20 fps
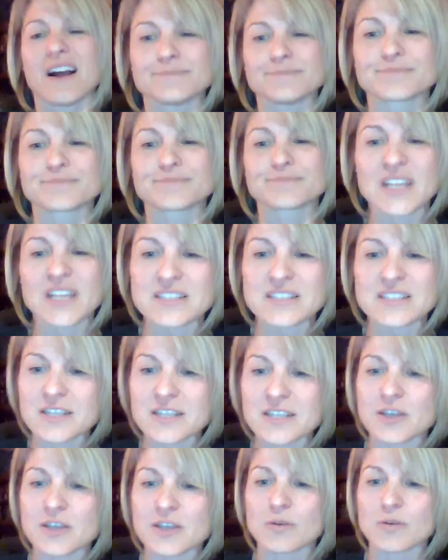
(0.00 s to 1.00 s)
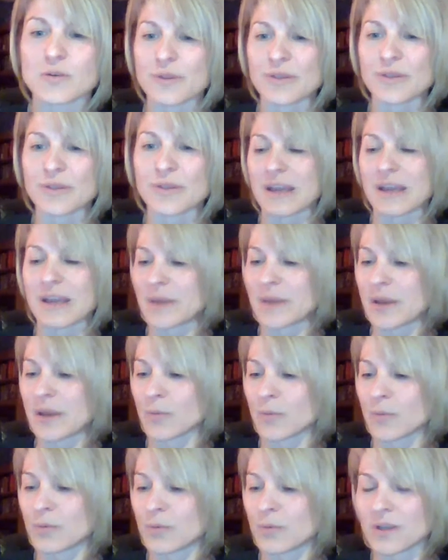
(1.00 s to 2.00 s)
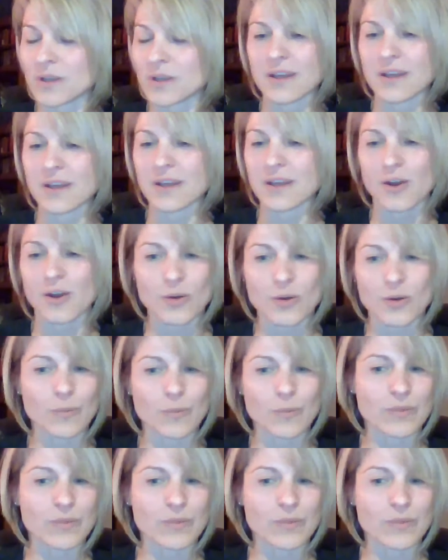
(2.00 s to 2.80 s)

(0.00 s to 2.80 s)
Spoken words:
such a cool thing. I mean, I really hope that